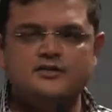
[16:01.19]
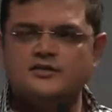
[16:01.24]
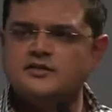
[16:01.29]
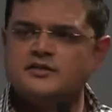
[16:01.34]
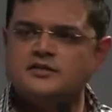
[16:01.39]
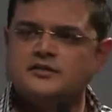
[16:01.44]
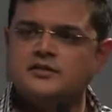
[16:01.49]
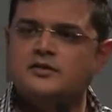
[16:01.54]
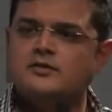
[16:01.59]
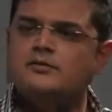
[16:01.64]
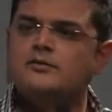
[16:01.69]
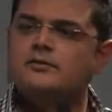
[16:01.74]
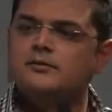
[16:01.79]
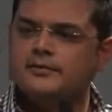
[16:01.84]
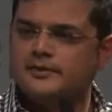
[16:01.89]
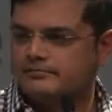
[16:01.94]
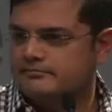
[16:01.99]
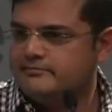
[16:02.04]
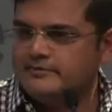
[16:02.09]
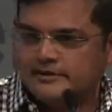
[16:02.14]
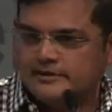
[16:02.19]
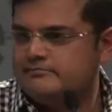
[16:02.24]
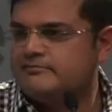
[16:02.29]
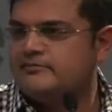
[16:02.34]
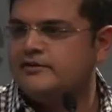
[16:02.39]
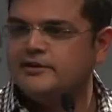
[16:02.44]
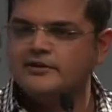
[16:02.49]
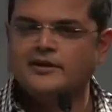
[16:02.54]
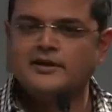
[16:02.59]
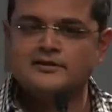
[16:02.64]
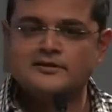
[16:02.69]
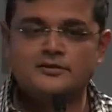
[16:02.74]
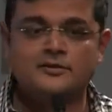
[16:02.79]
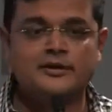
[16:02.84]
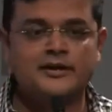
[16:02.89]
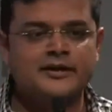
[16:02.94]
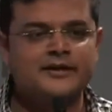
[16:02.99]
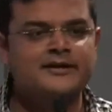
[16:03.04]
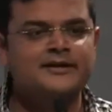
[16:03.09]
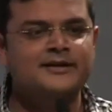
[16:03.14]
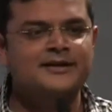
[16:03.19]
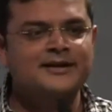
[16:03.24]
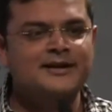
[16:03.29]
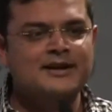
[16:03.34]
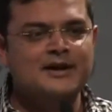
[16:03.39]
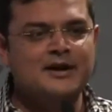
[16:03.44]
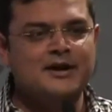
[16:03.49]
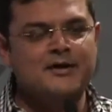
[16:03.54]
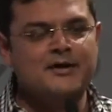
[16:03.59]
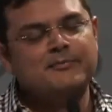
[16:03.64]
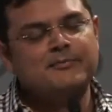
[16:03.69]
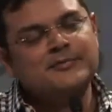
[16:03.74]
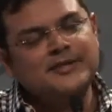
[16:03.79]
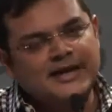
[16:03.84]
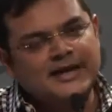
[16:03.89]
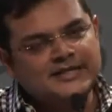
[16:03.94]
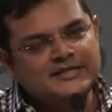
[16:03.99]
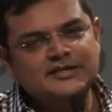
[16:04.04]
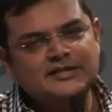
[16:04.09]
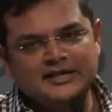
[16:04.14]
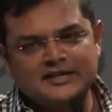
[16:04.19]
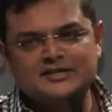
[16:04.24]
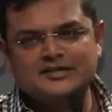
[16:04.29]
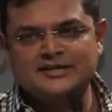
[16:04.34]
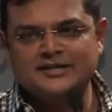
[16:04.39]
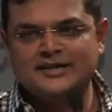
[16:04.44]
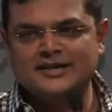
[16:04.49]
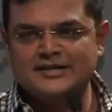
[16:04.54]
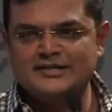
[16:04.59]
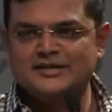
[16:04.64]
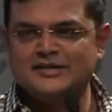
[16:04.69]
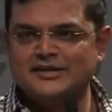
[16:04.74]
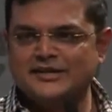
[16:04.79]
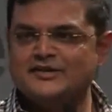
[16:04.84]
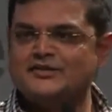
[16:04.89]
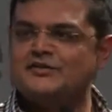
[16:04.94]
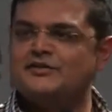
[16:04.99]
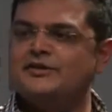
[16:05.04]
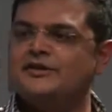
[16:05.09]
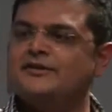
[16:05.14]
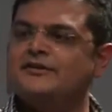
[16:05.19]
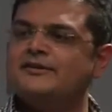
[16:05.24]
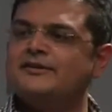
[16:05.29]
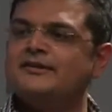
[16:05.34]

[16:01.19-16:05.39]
Cisco, but that's okay. The answer actually lies in history.